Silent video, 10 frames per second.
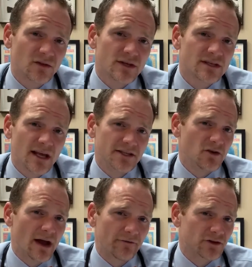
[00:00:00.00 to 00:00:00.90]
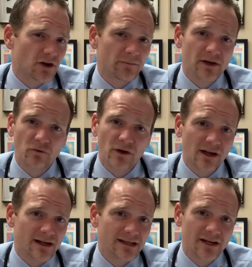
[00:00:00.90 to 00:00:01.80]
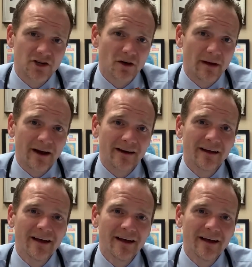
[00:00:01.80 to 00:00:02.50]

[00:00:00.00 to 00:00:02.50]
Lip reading: So this is the age that you have to start being really intentional about it.